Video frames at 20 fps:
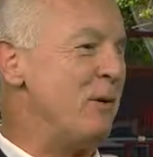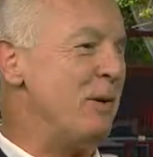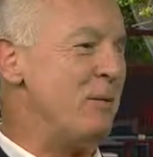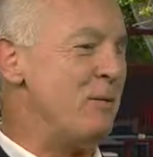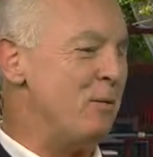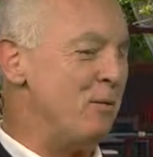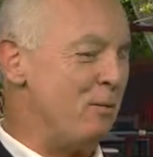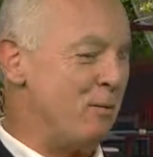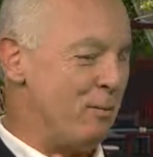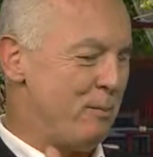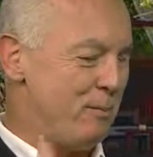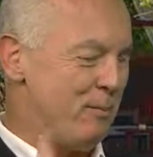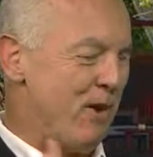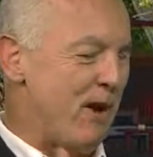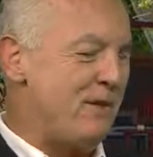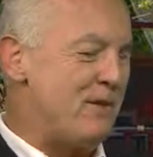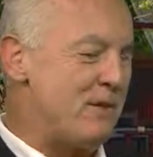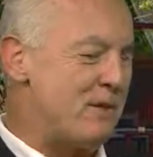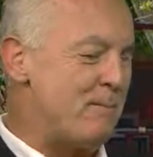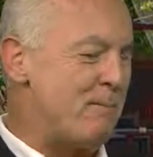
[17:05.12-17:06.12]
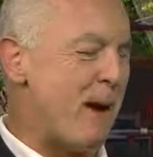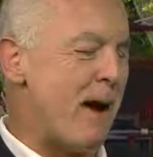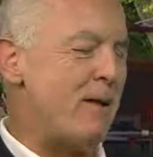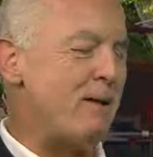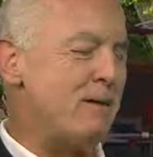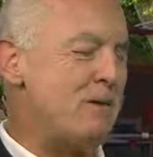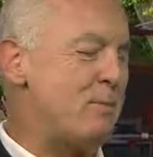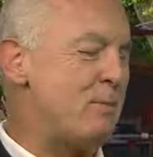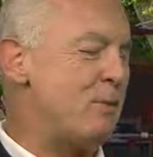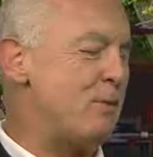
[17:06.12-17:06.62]
and find this
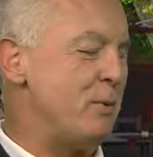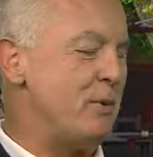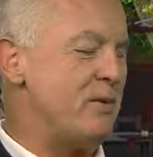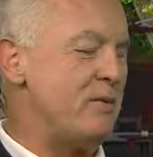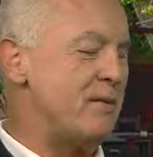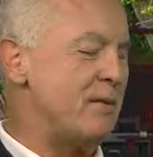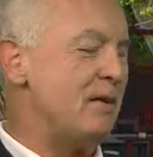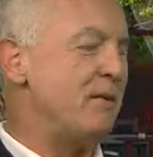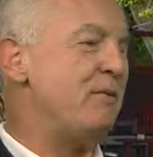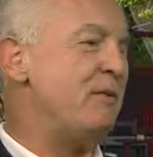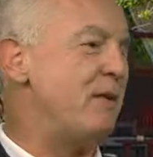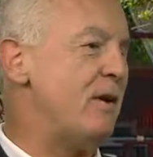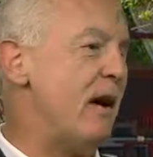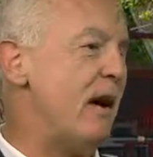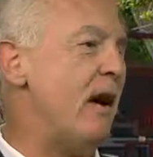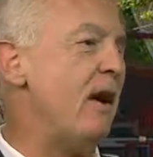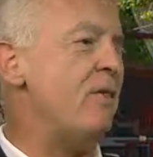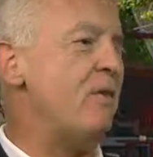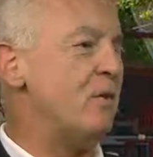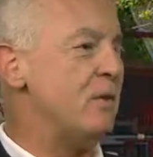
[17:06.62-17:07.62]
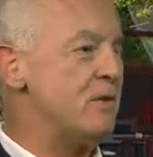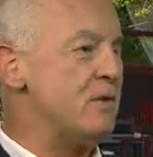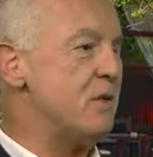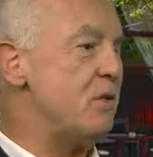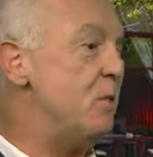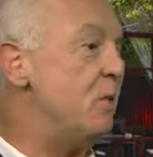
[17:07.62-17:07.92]
balance between self and others,